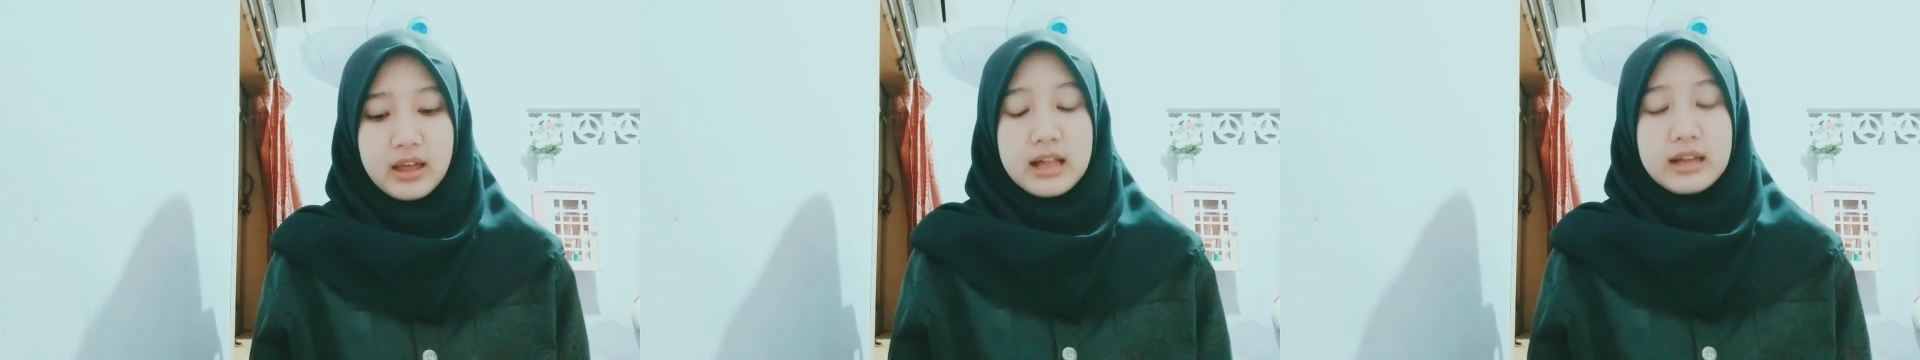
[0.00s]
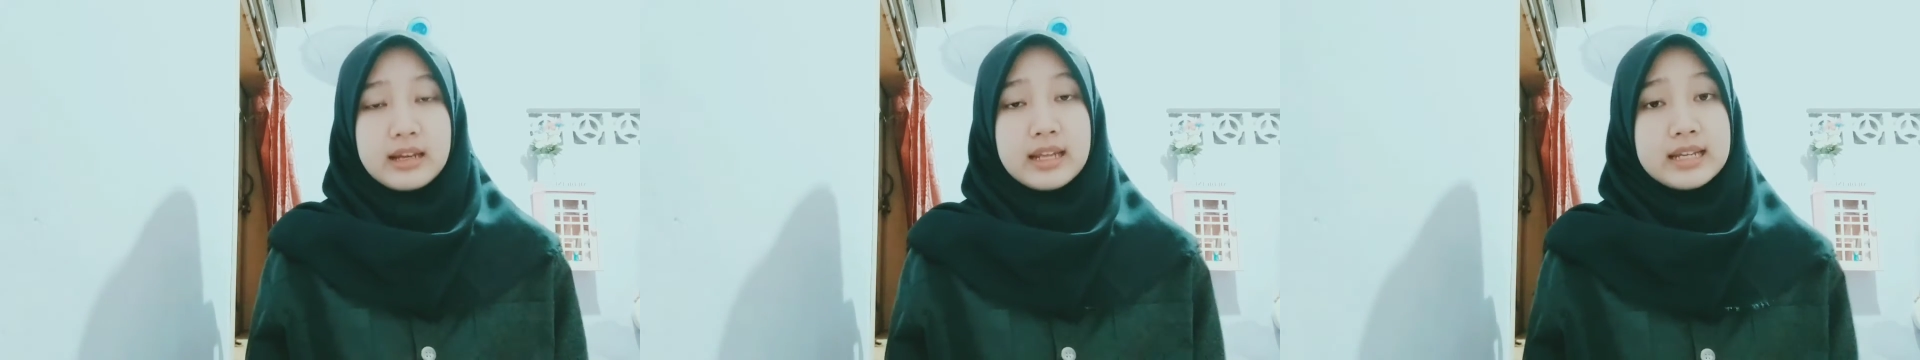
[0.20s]

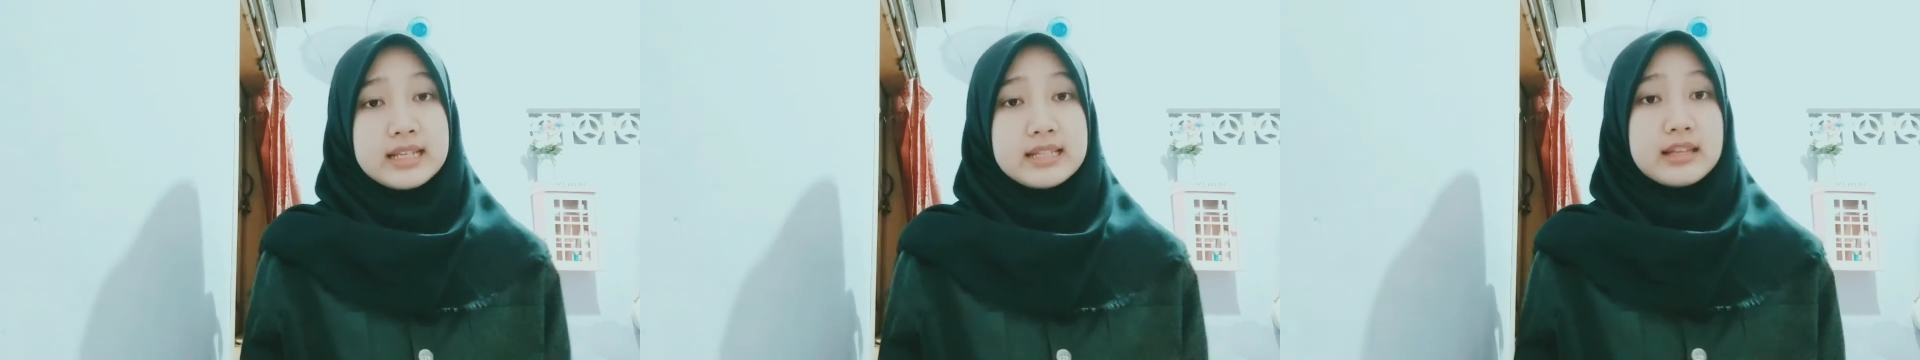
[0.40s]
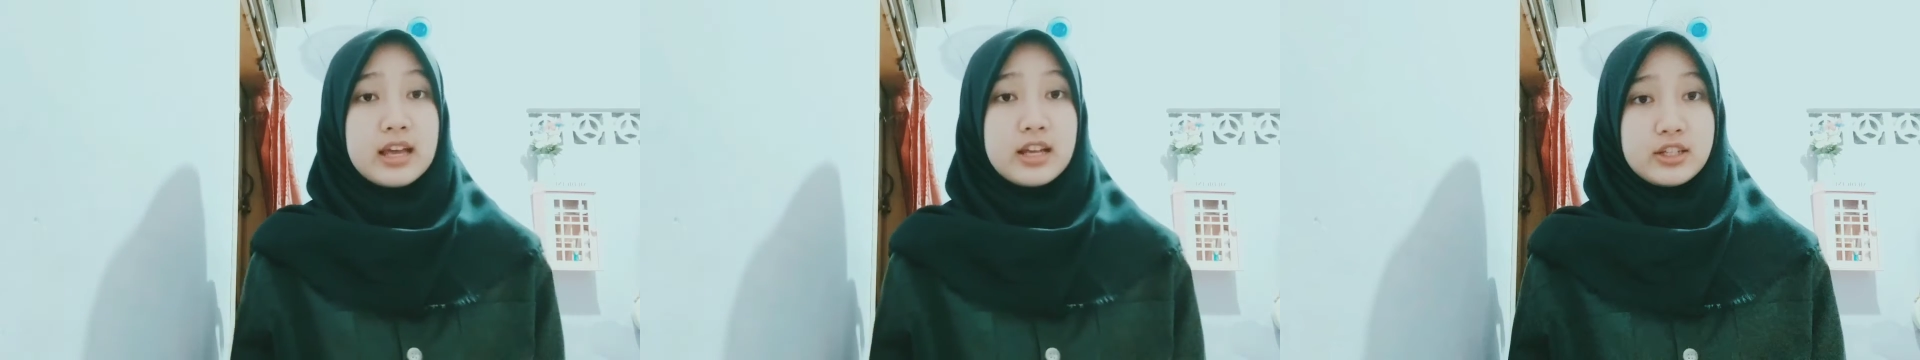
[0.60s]
Ladies
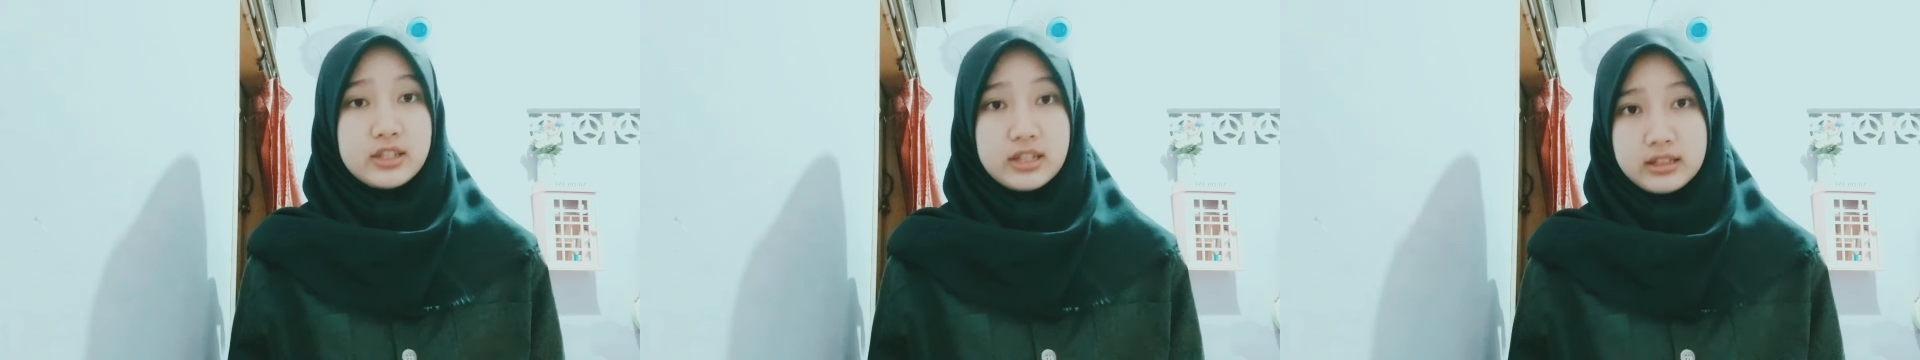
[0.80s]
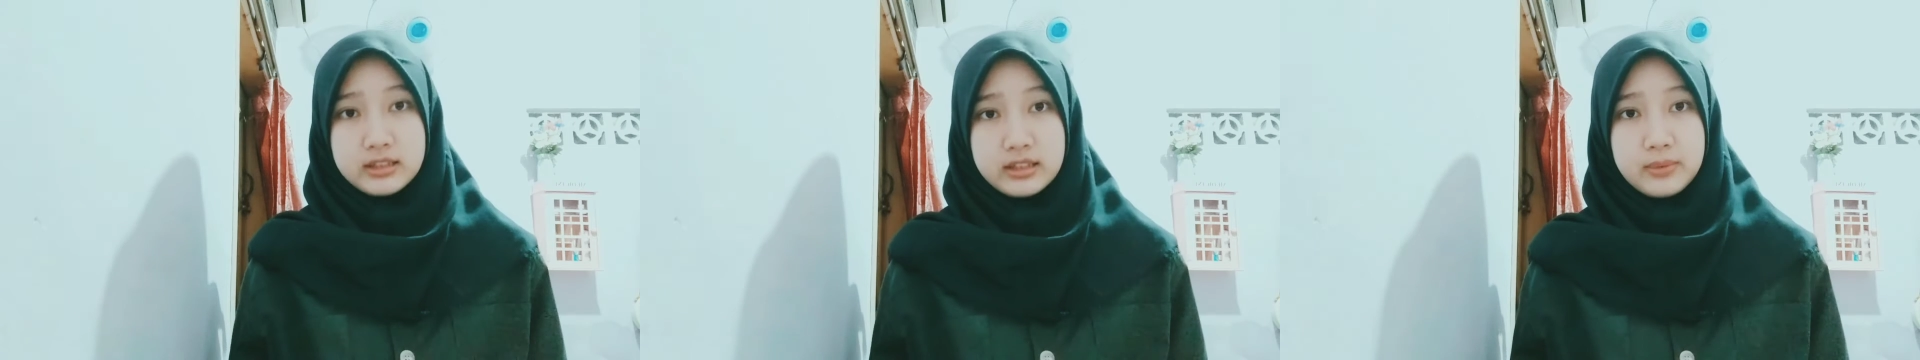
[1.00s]
and
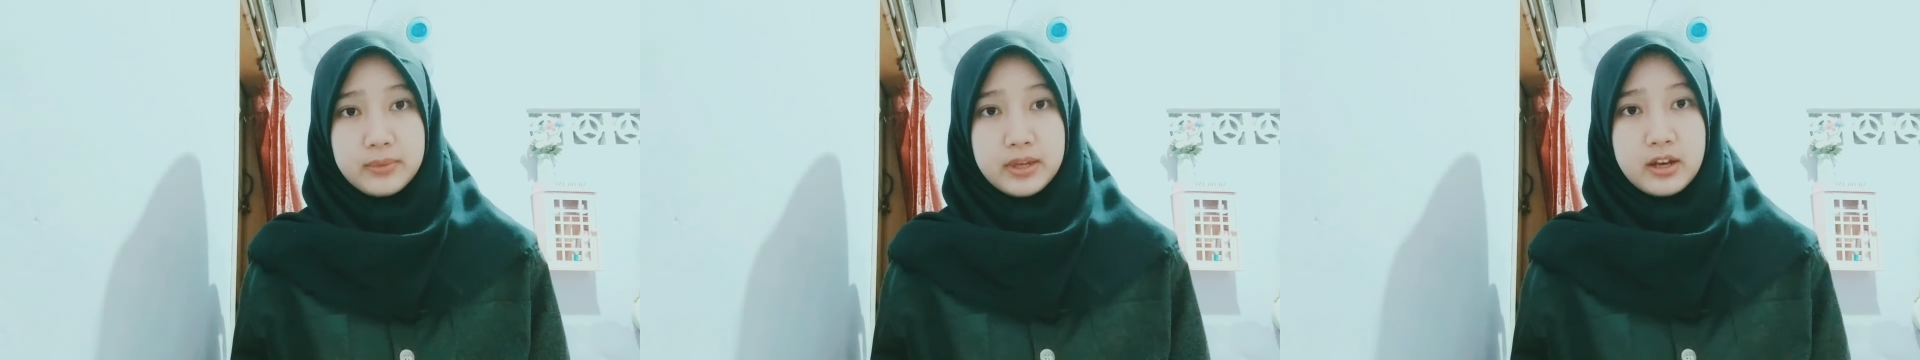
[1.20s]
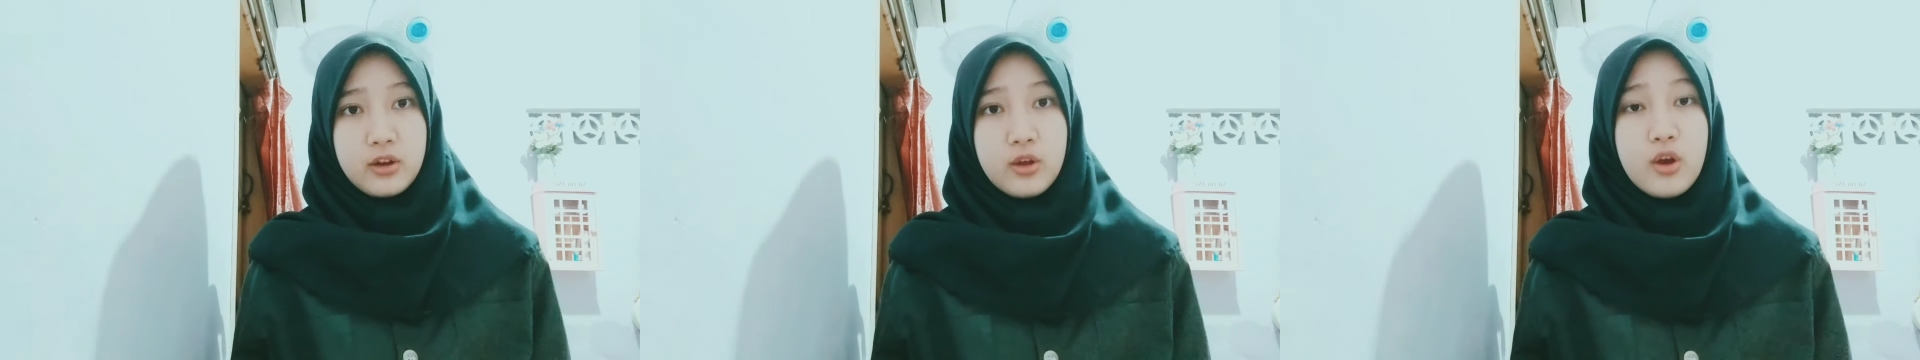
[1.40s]

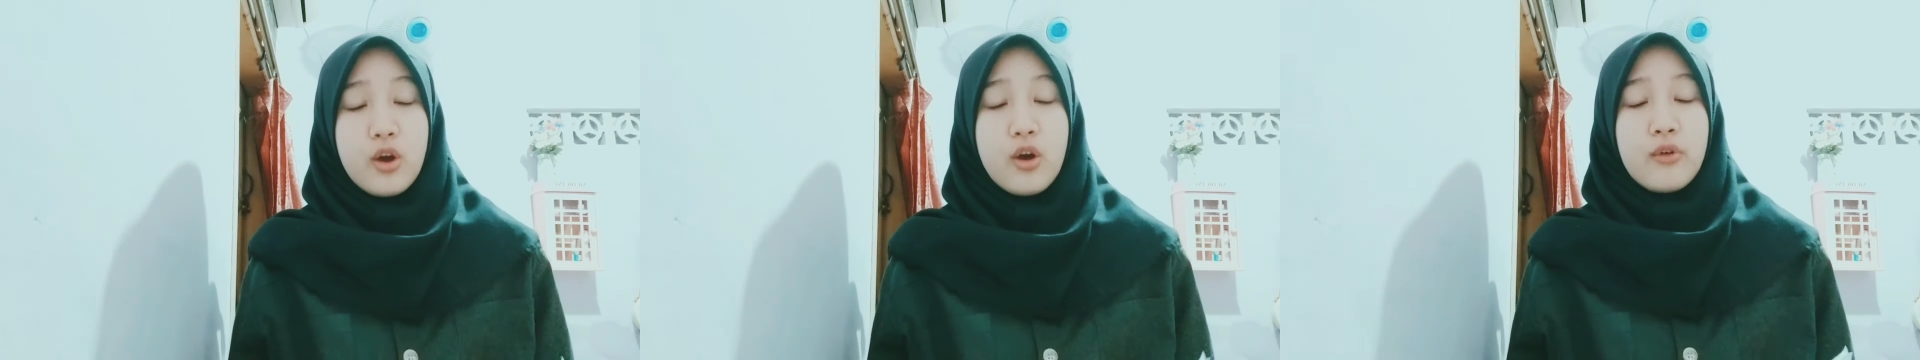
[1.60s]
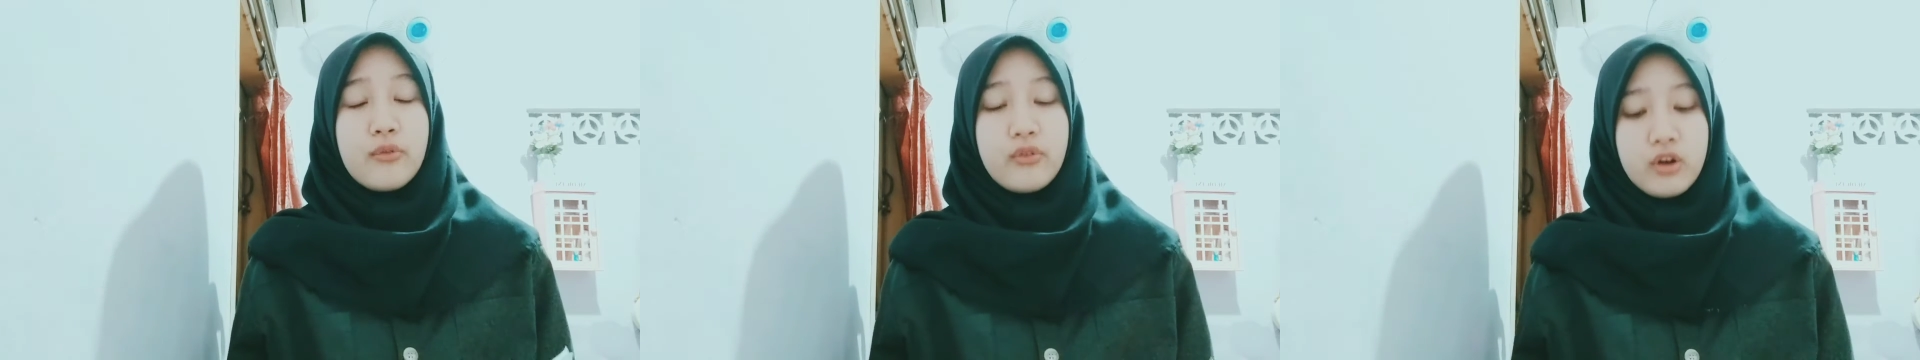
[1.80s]
gentlemen,
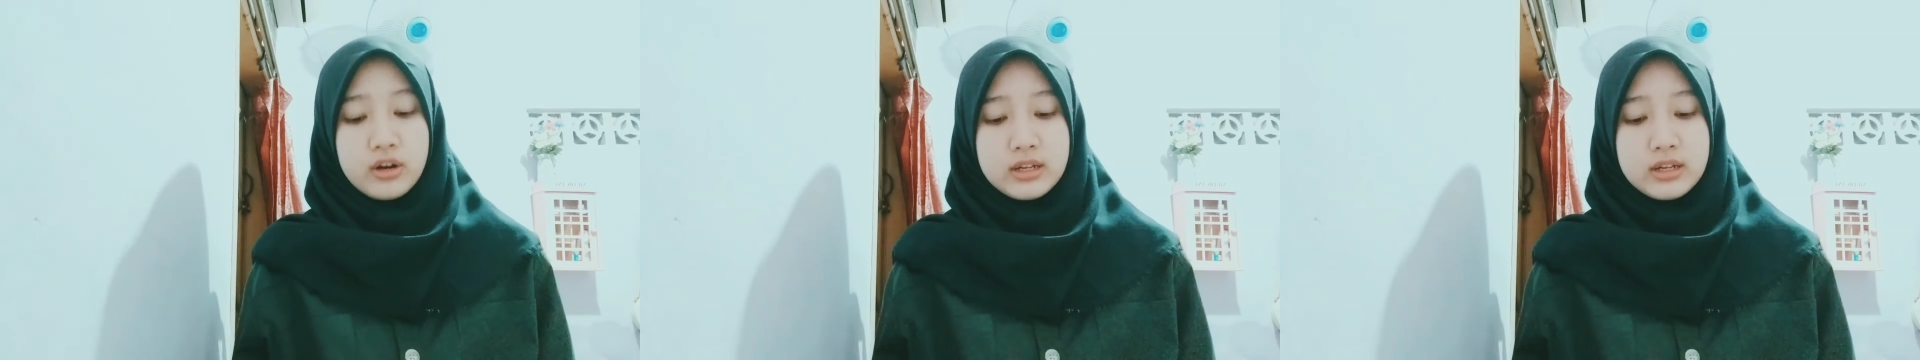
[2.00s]
for